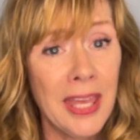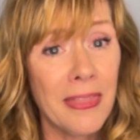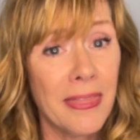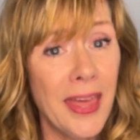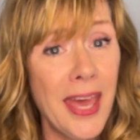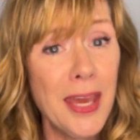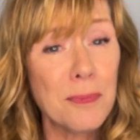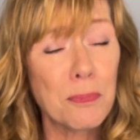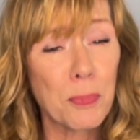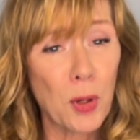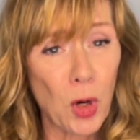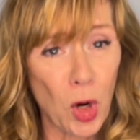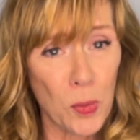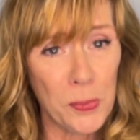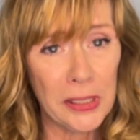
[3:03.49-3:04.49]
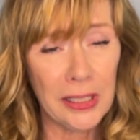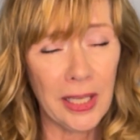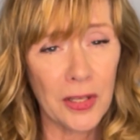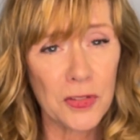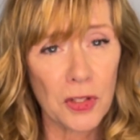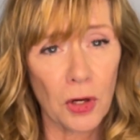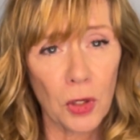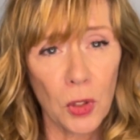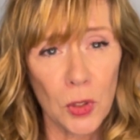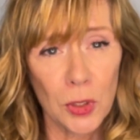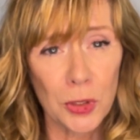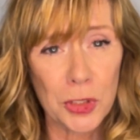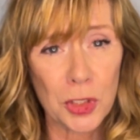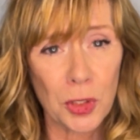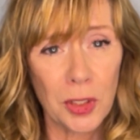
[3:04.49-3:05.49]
That permeates our culture.